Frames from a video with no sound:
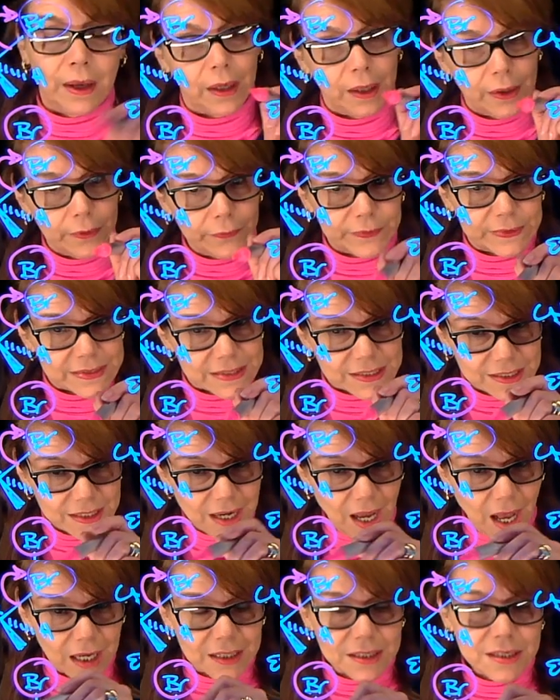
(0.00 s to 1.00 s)
If it's
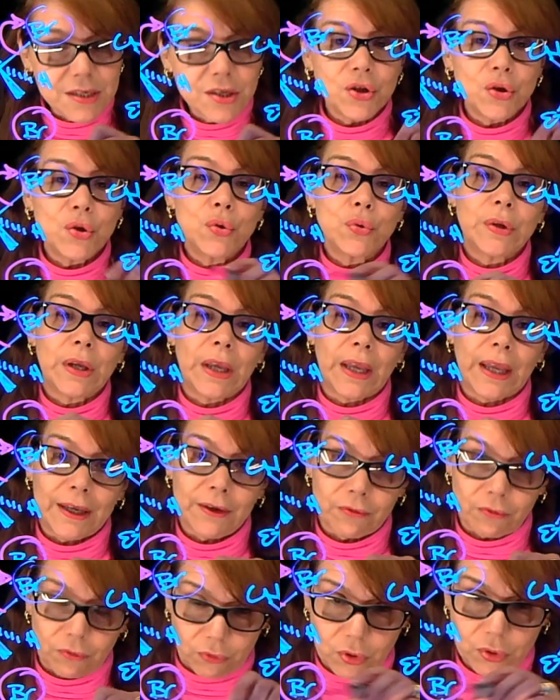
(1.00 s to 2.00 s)
not, you
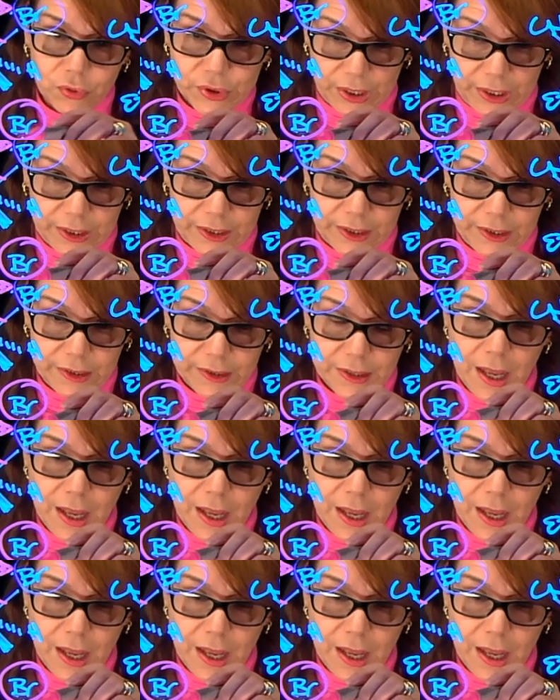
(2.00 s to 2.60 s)
can rotate it.